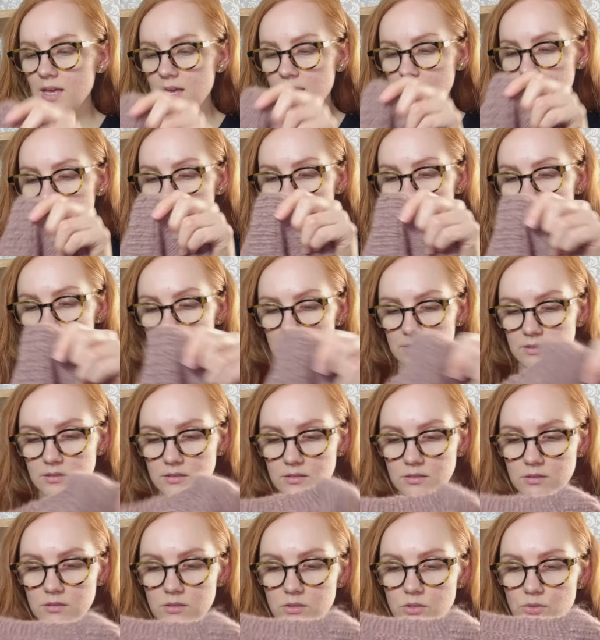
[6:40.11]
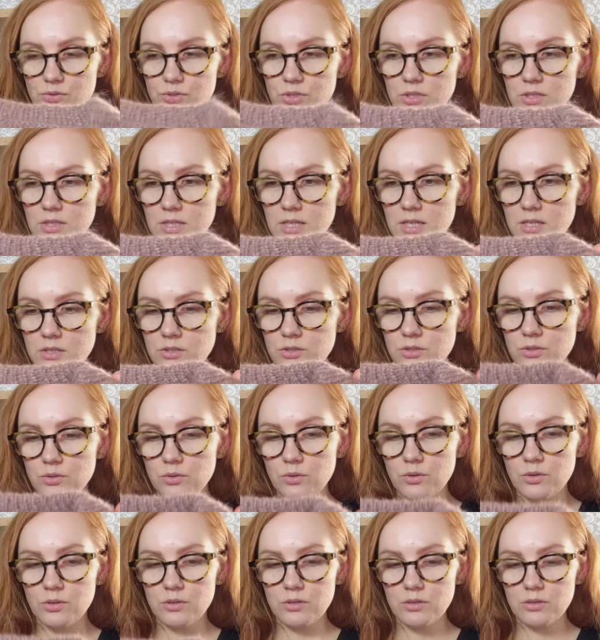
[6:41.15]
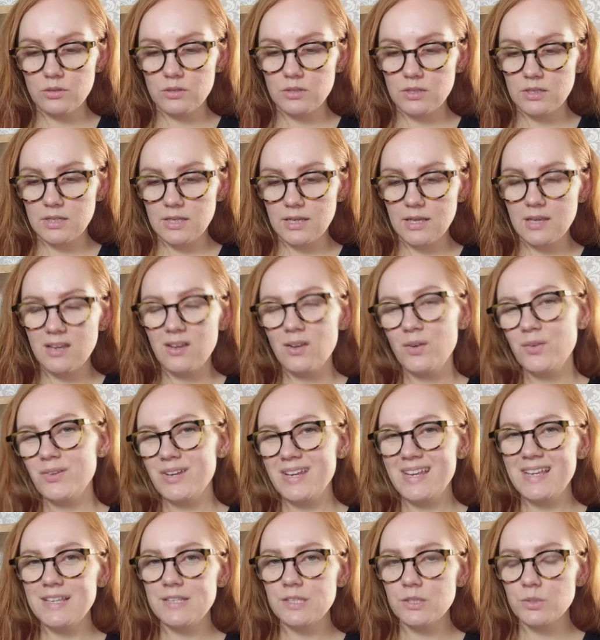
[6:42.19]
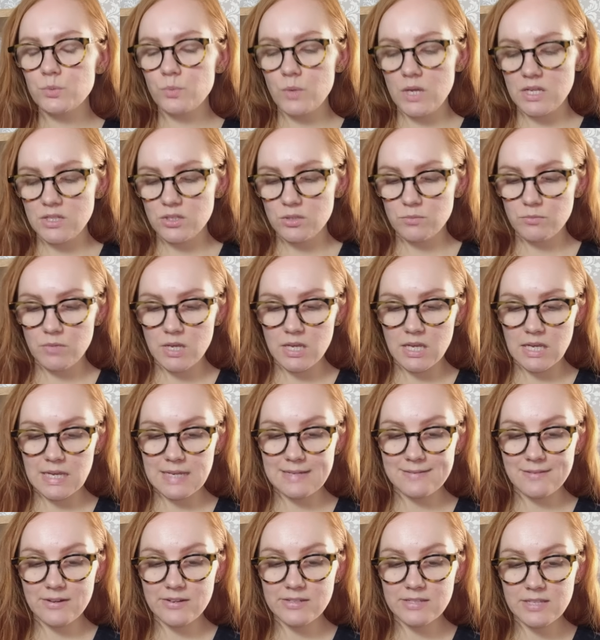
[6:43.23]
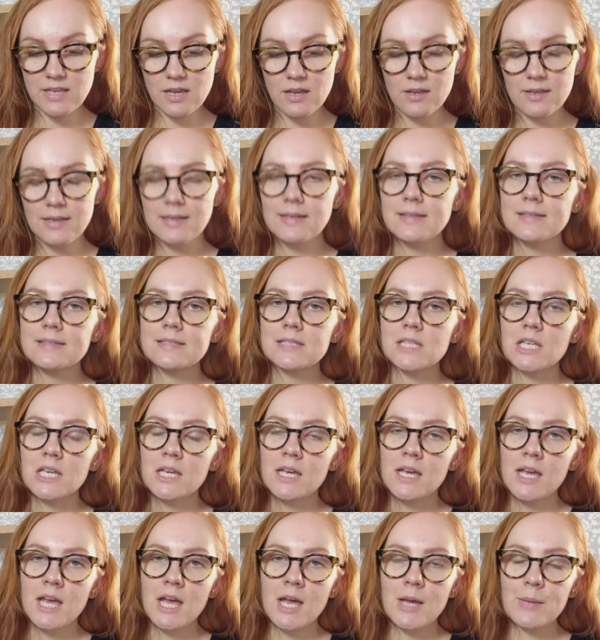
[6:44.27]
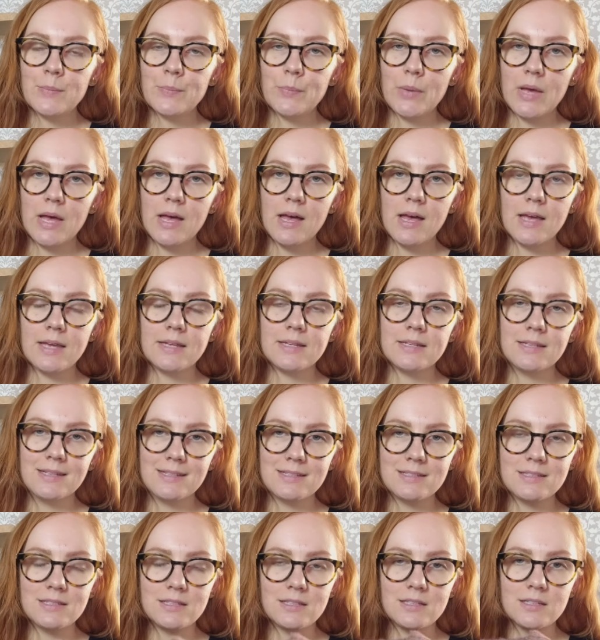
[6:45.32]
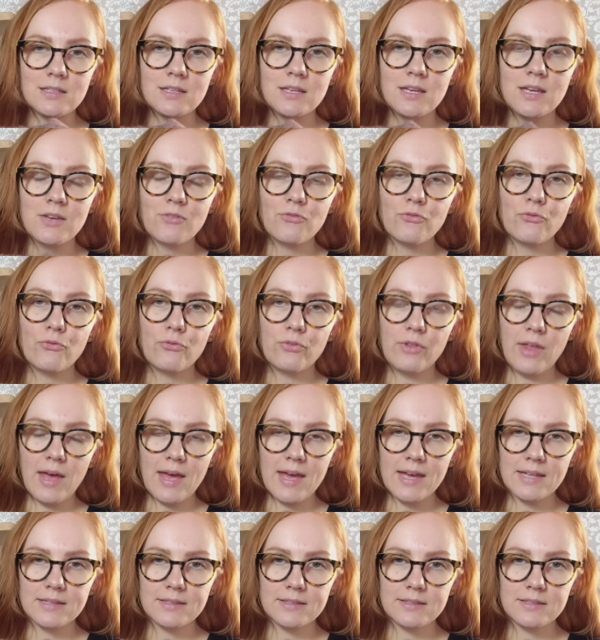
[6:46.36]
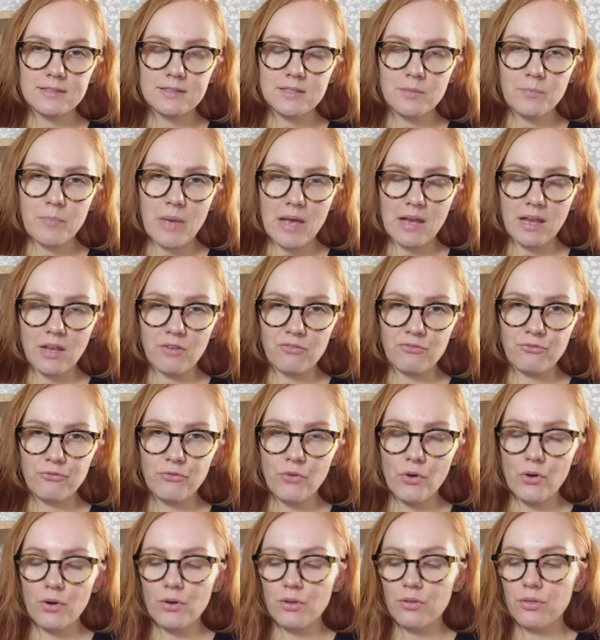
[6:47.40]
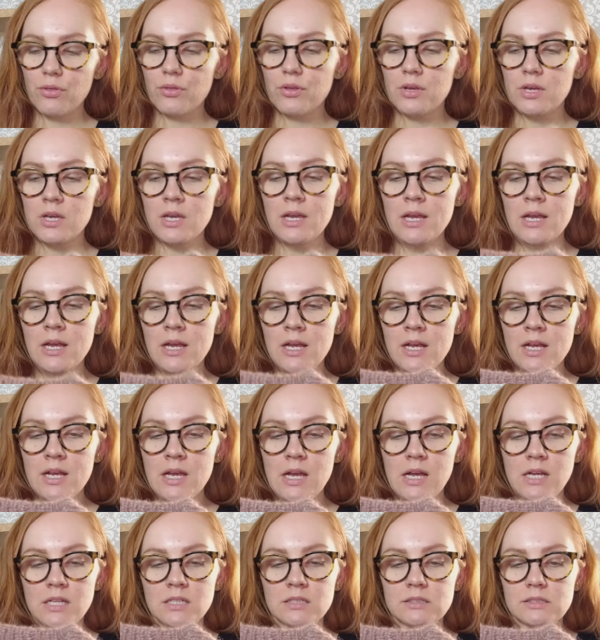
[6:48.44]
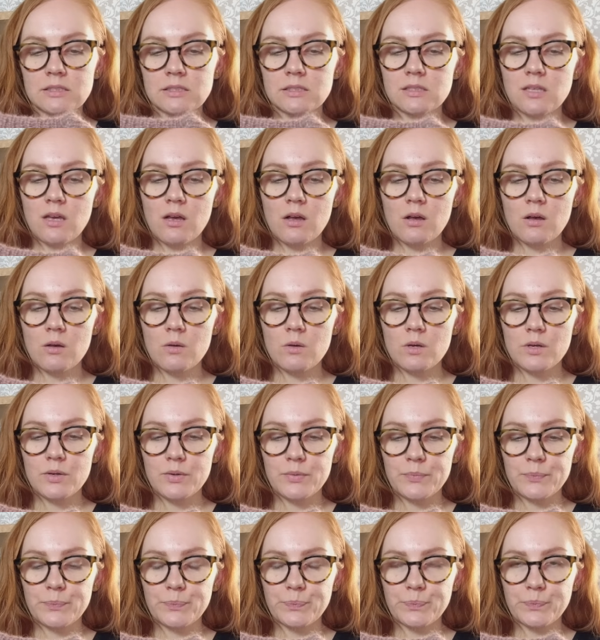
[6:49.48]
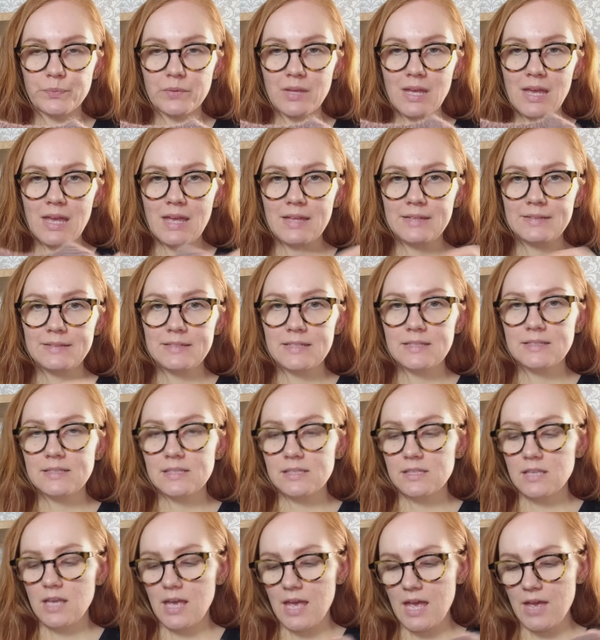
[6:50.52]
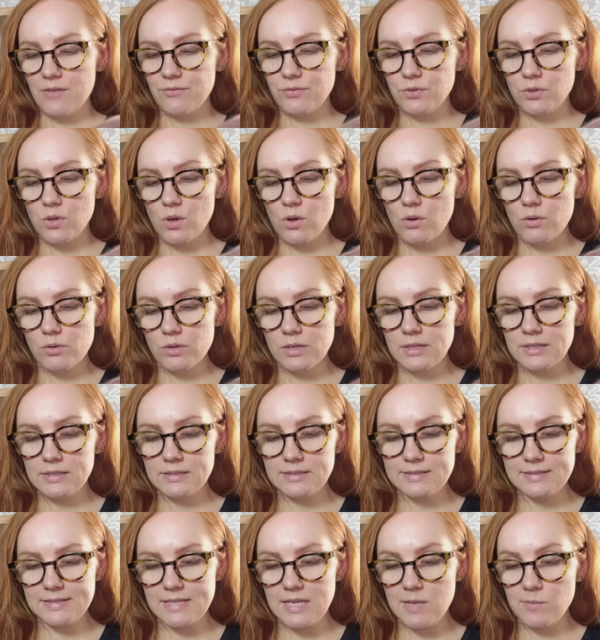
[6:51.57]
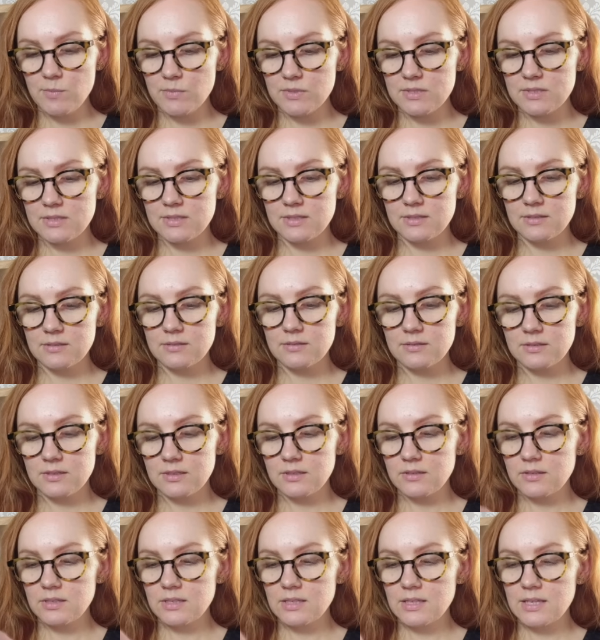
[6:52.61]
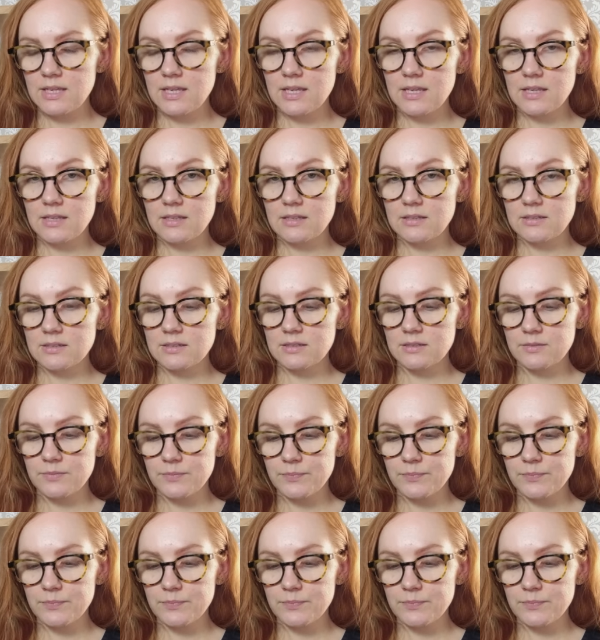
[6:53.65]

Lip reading: And usually the easiest way to make intarsia is by knitting flat back and forth. So, and these have no seams in,